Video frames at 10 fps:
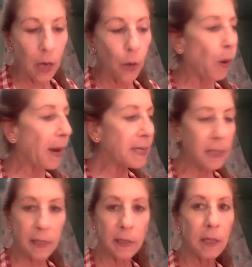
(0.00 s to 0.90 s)

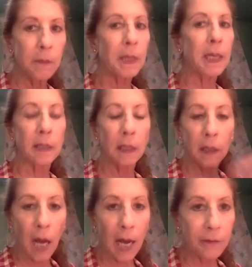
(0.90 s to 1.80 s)
Racism is
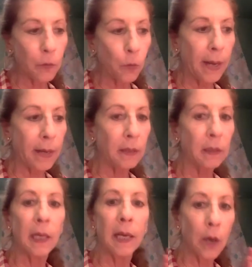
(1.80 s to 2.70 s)
alive and well
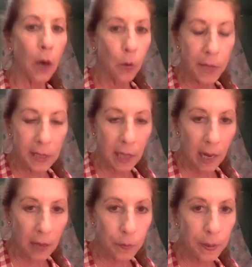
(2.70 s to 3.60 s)
and always
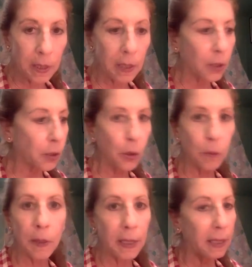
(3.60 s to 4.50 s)
has been in
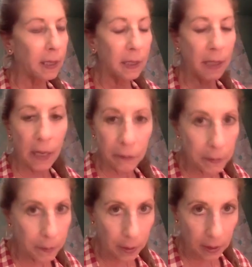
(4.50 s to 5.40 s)
Cuba and in every
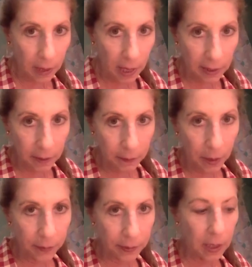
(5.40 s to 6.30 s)
part of Latin
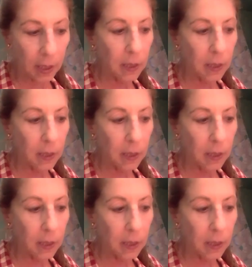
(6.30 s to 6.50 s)
America.